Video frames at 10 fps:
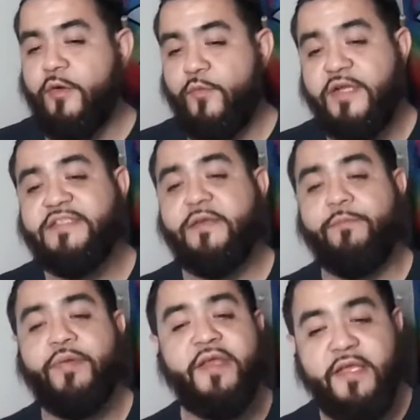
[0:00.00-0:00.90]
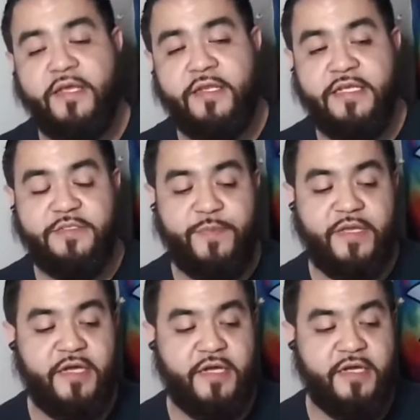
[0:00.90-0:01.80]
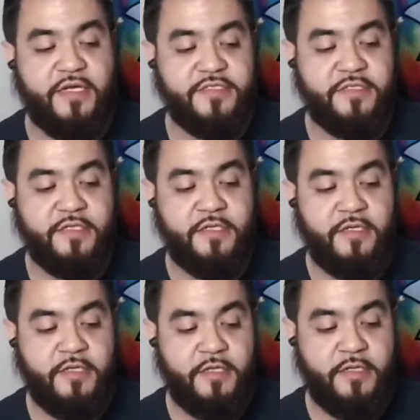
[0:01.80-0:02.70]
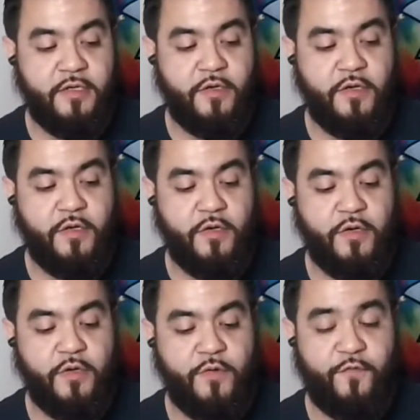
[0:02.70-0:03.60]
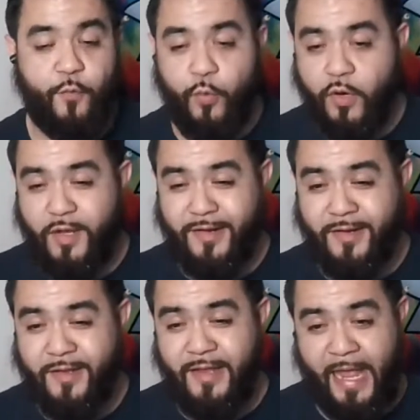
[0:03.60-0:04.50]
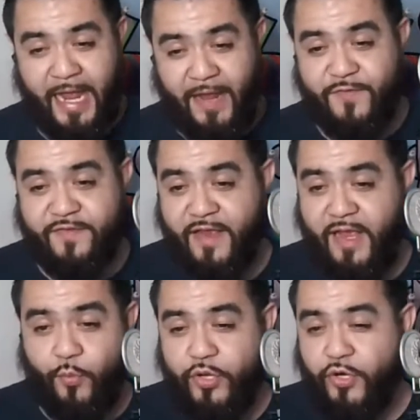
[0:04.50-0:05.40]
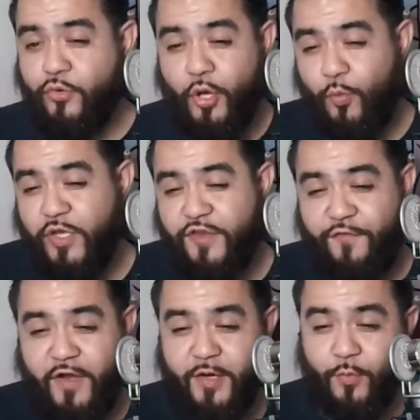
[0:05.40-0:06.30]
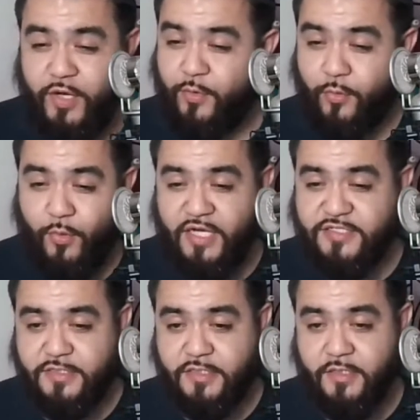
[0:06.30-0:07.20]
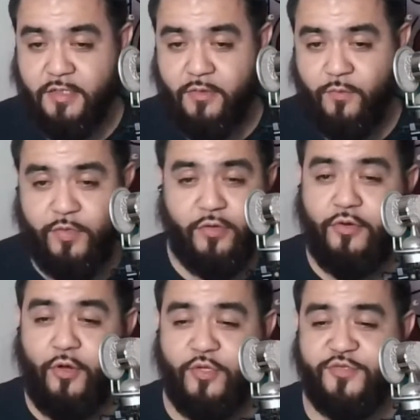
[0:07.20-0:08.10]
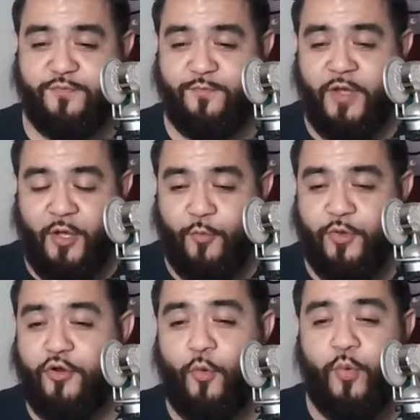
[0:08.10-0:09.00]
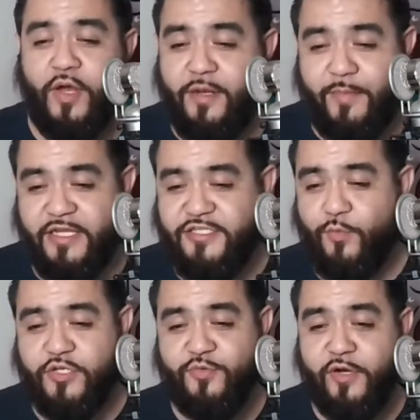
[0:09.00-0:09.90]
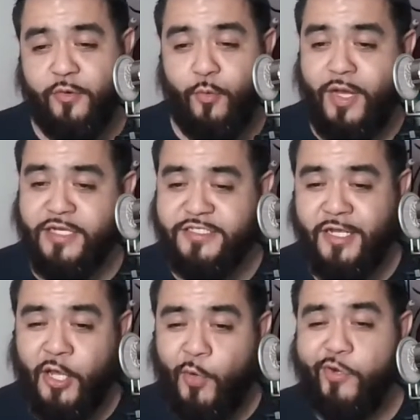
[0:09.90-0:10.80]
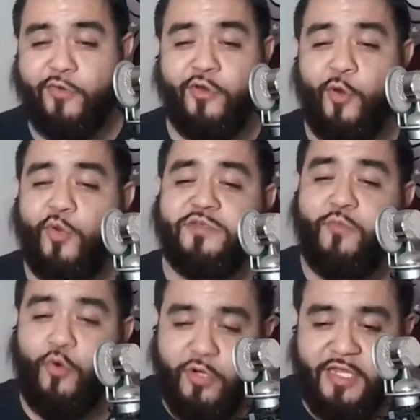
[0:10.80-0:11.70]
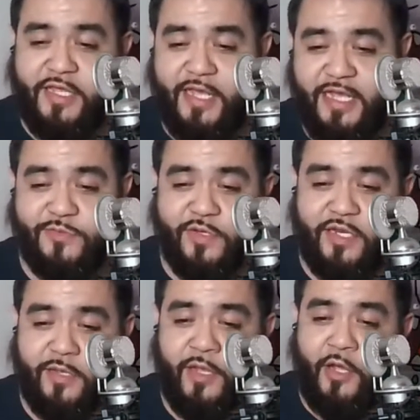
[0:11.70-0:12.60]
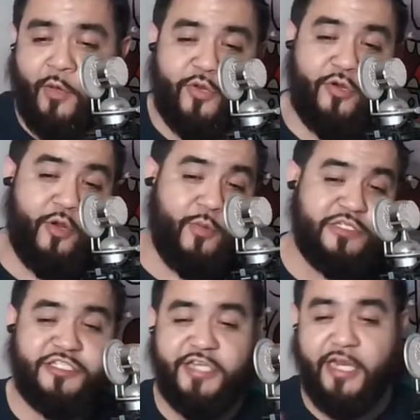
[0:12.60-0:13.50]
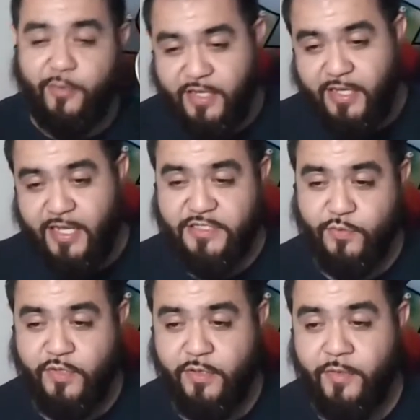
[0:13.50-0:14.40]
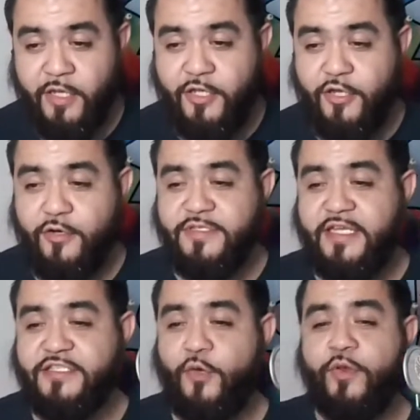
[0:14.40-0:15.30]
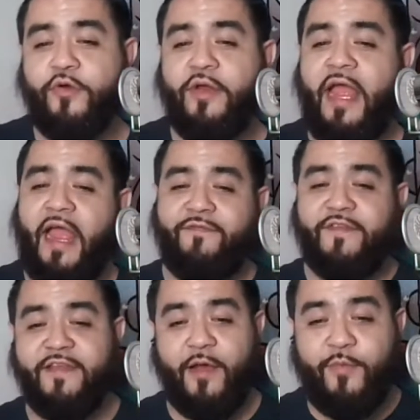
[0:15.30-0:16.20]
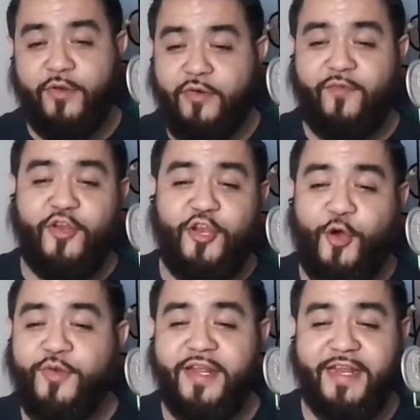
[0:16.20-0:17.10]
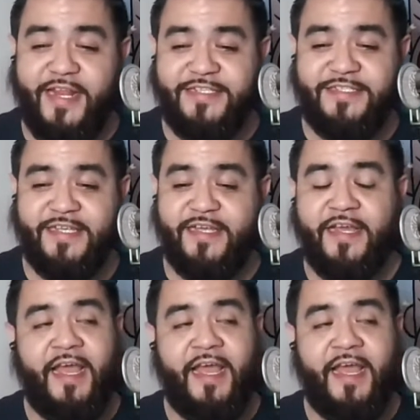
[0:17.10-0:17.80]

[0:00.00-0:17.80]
Reason being is because, for one, half the time we know which fucking Rick we're watching. We don't know what dimension, which Rick we're watching. We don't know which Morty he has with him. We don't know what Jerry he has with him. You know what I'm saying? So we don't half the time, we don't even know none of that shit.